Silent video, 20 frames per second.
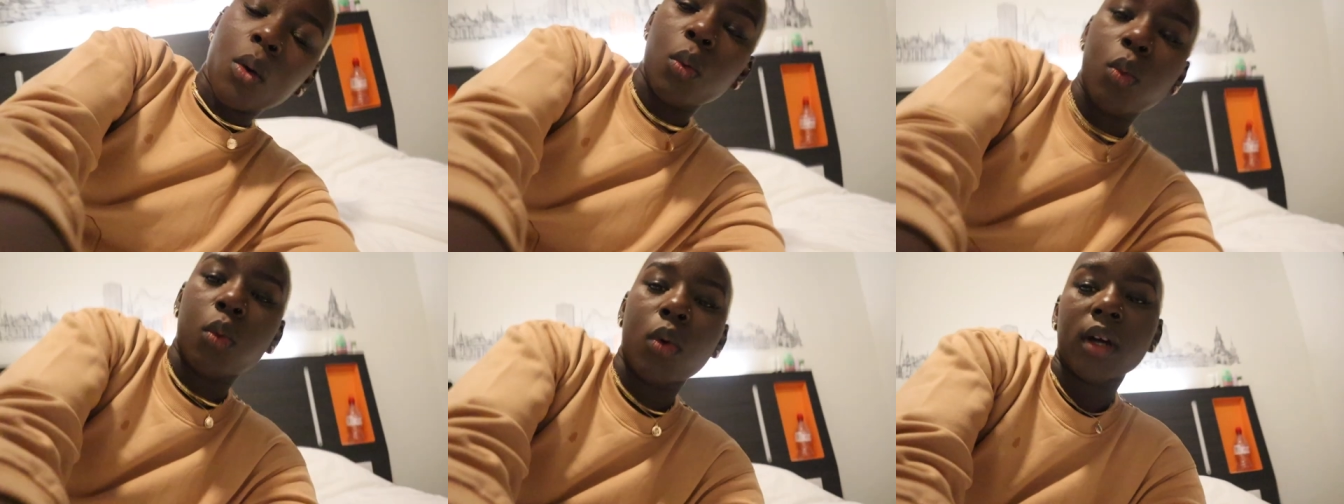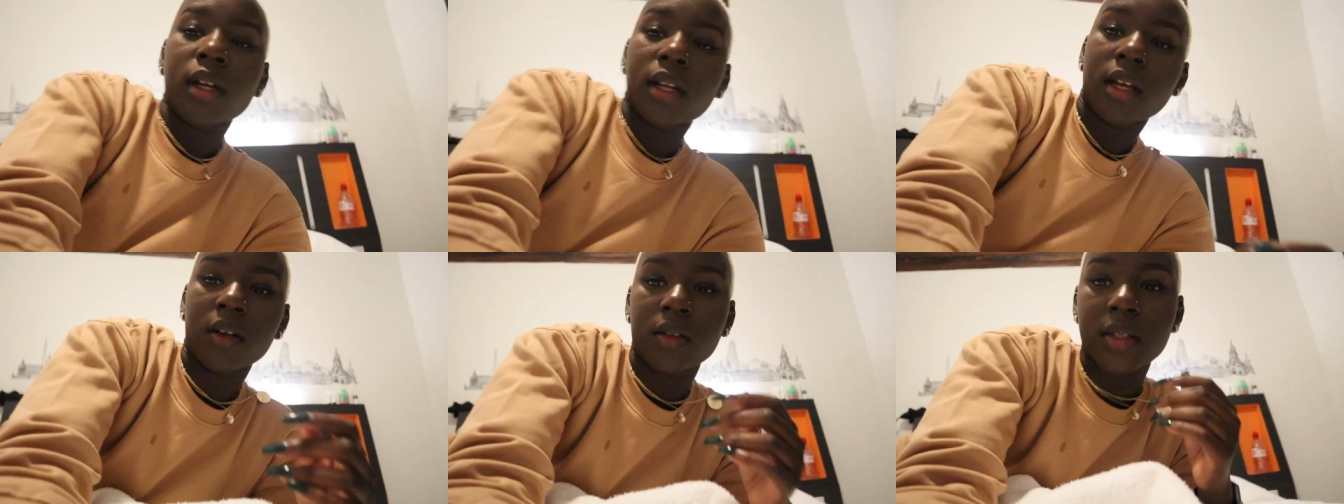
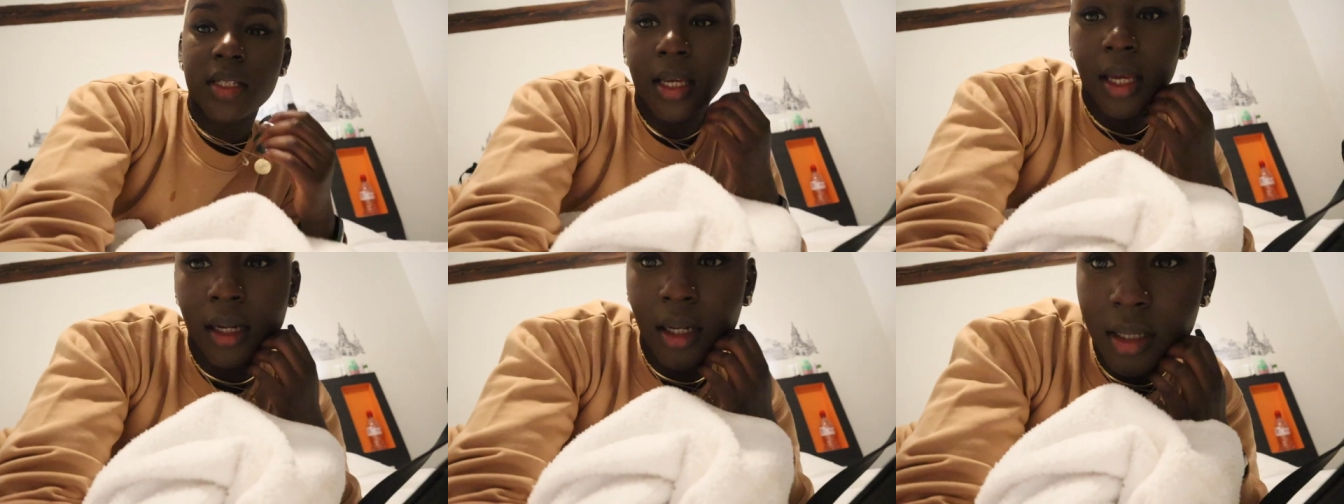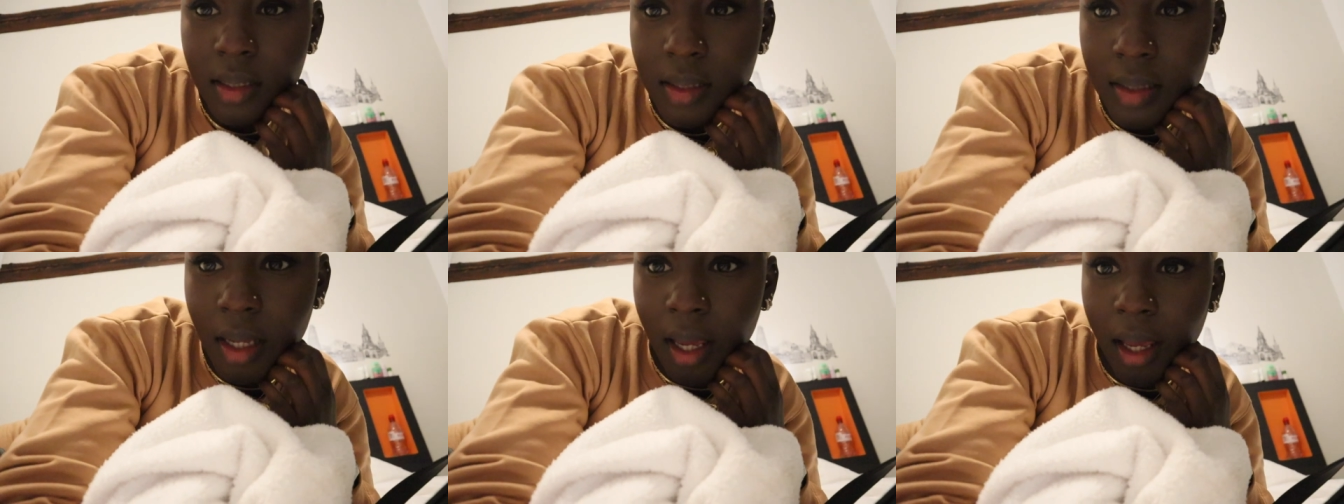What else can
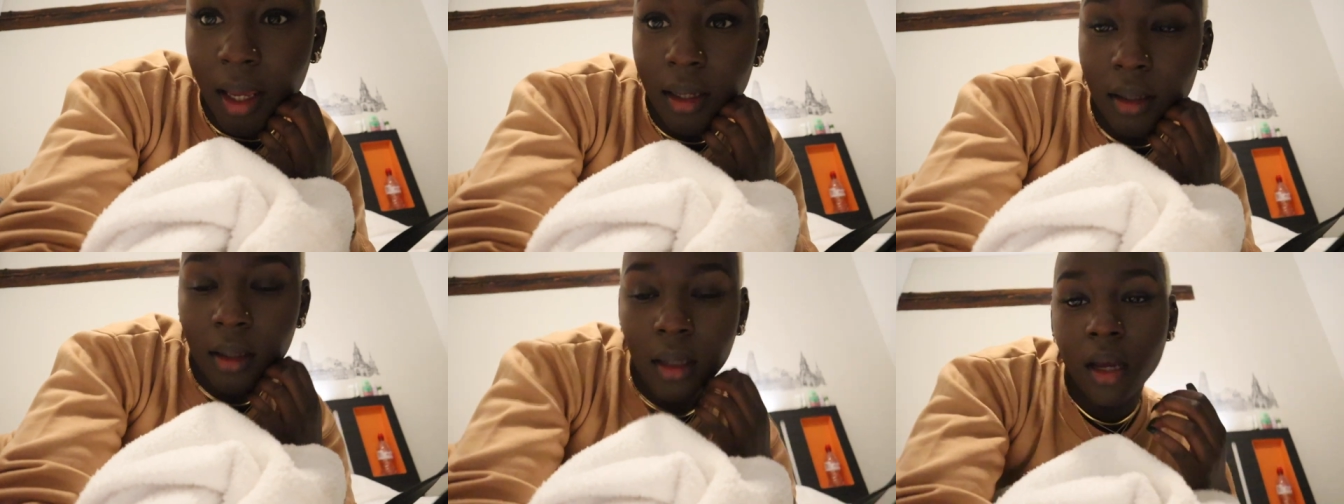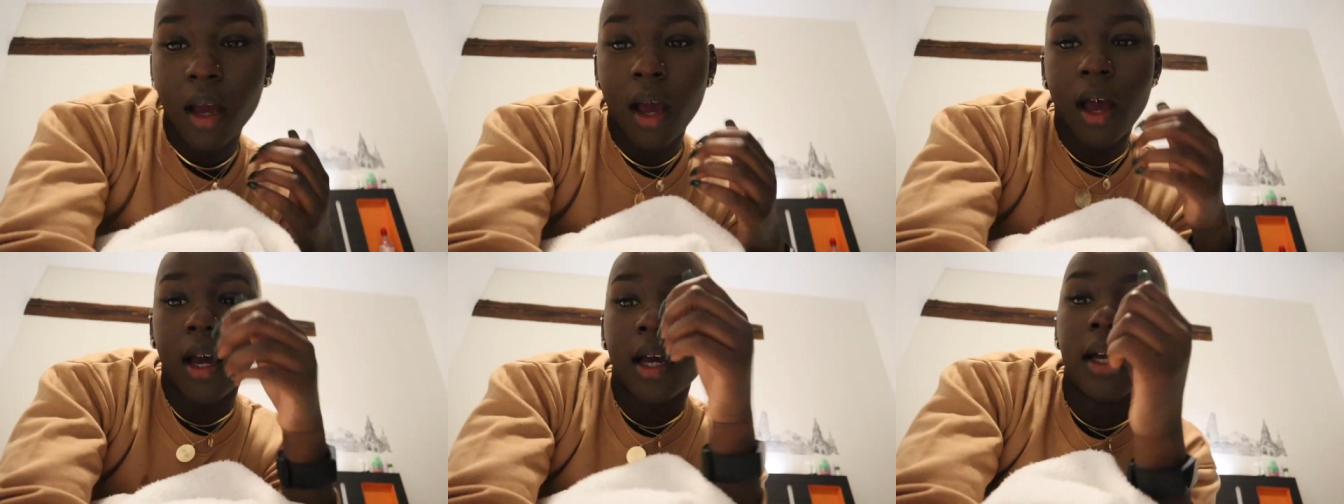I say?
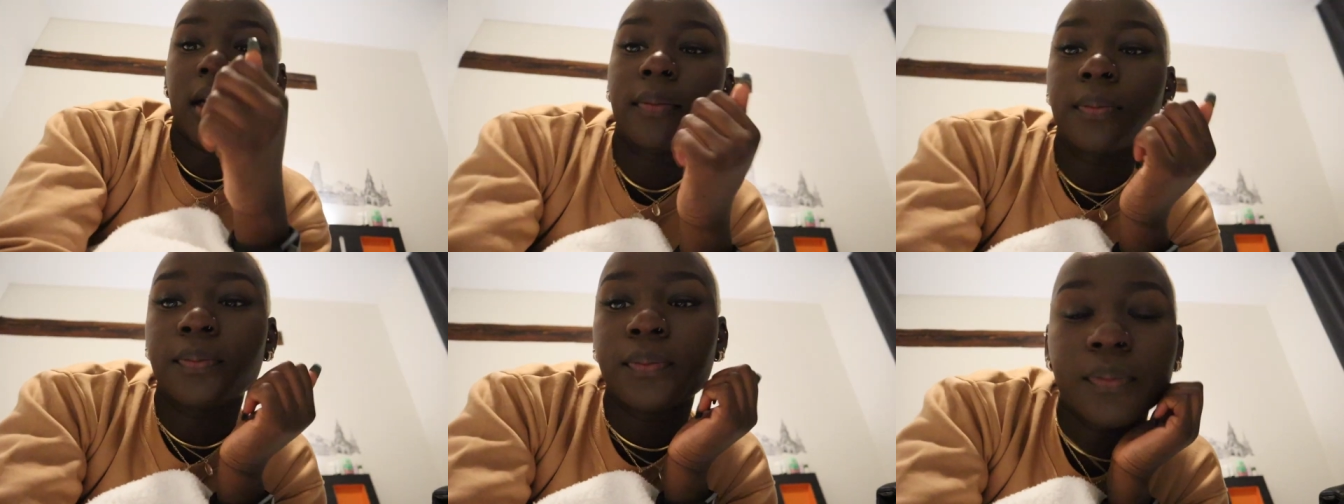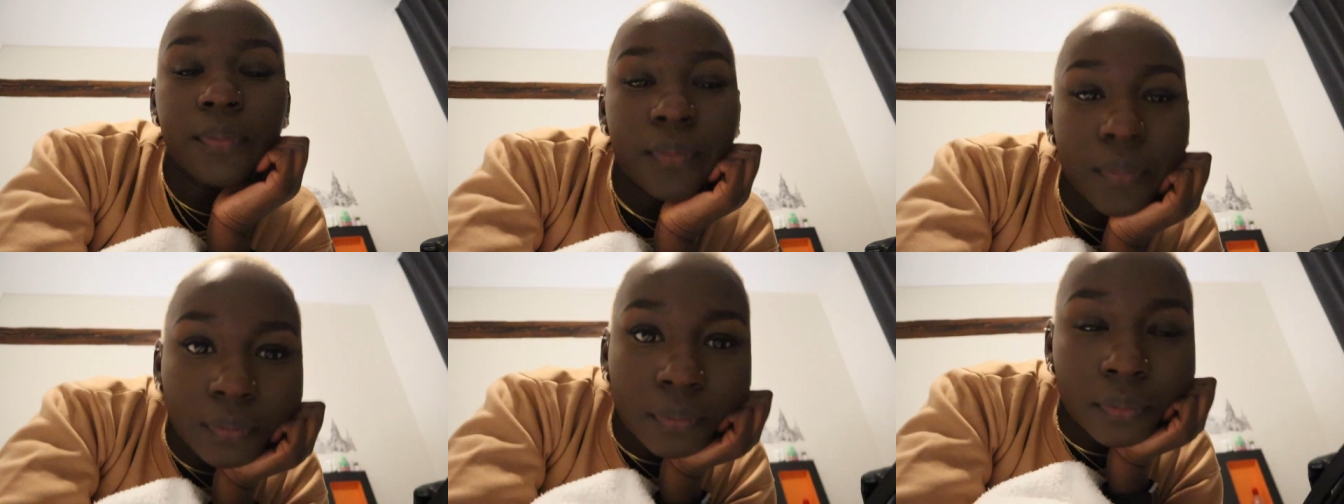
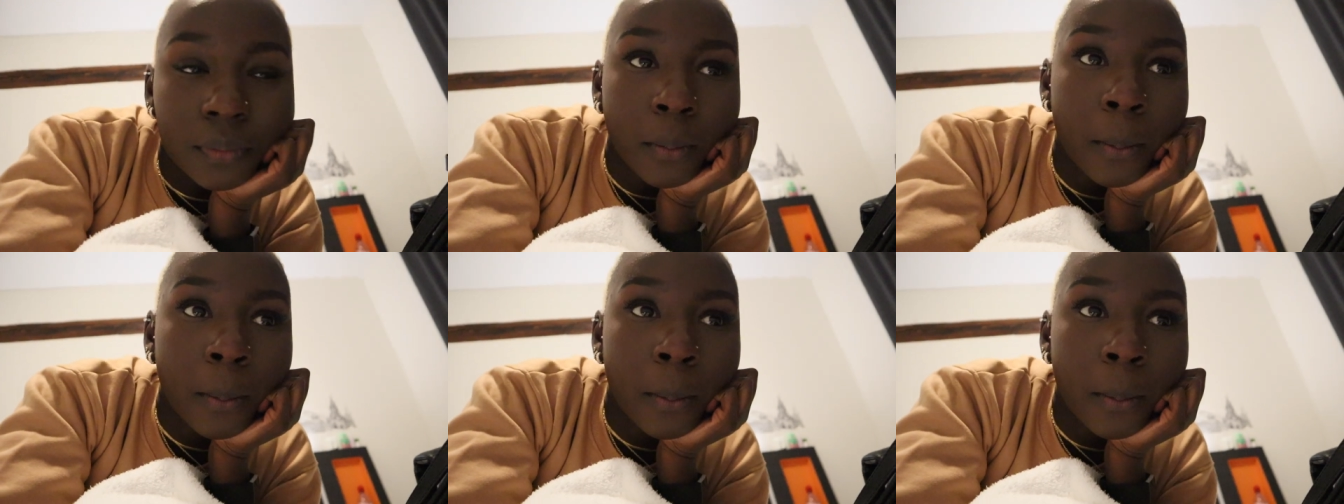Um,